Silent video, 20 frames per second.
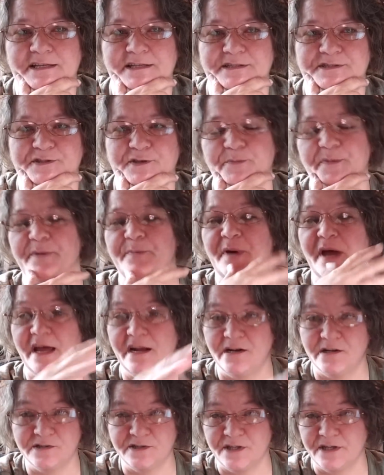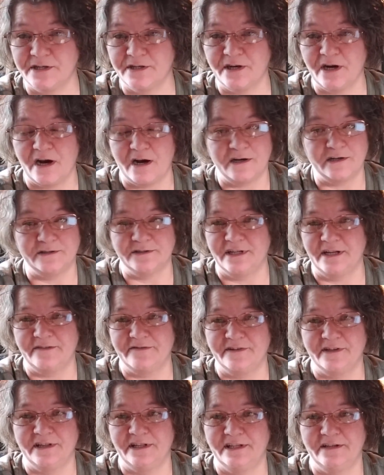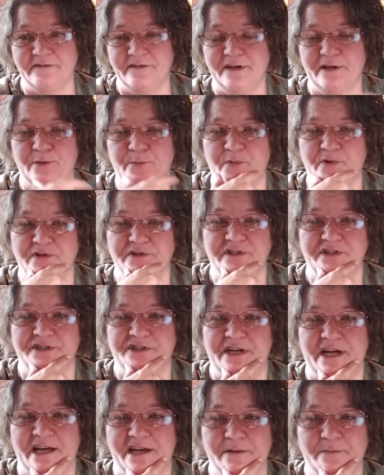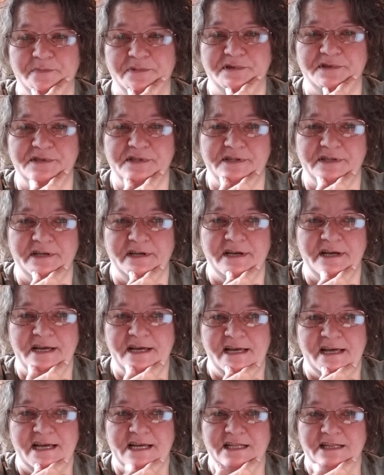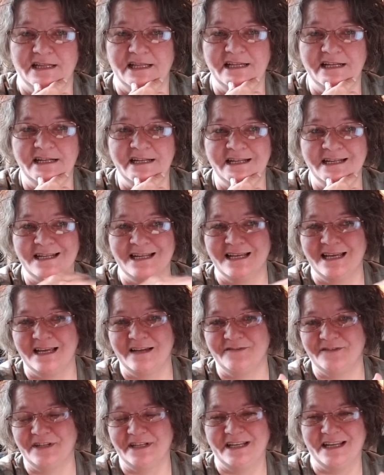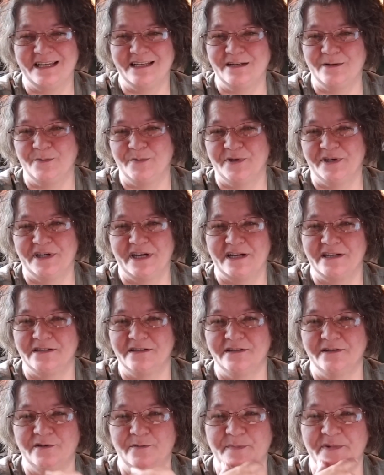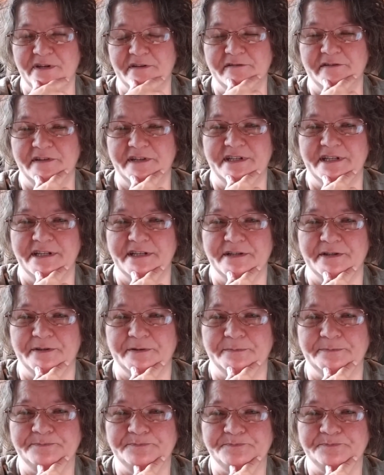so my patterns are definitely available to shops. Linen, I have to kind of work out a little bit of a deal